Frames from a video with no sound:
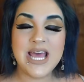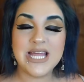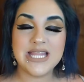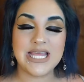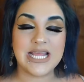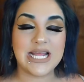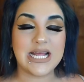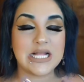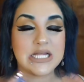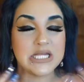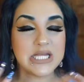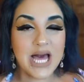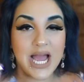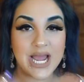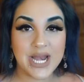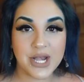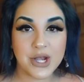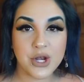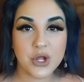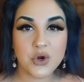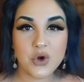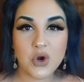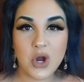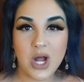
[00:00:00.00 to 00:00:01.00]
They
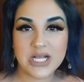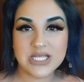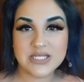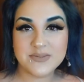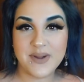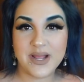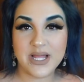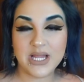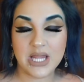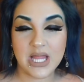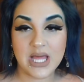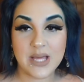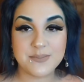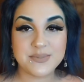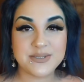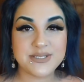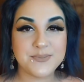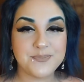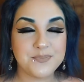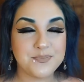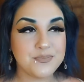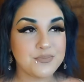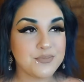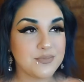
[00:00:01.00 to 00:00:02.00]
glided across my
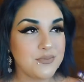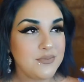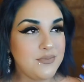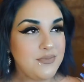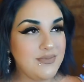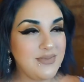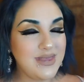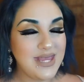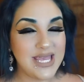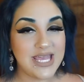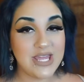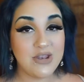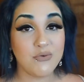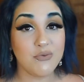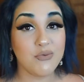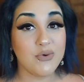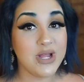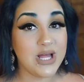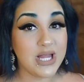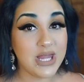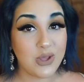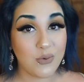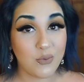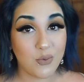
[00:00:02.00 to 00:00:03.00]
lips and
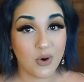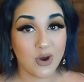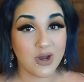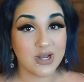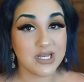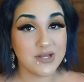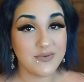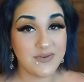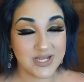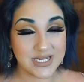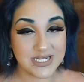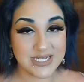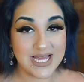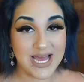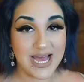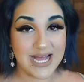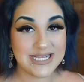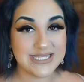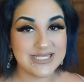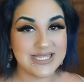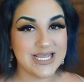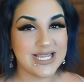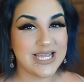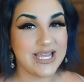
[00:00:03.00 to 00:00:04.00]
really worked
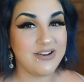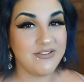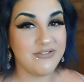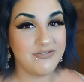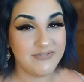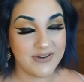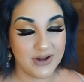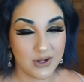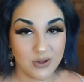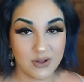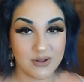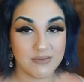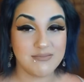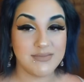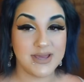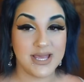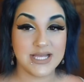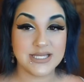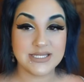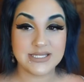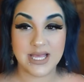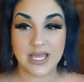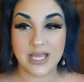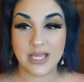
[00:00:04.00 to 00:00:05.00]
fantastic and felt
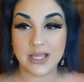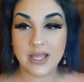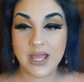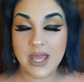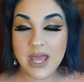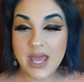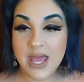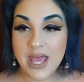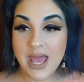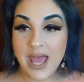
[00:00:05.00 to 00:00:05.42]
amazing.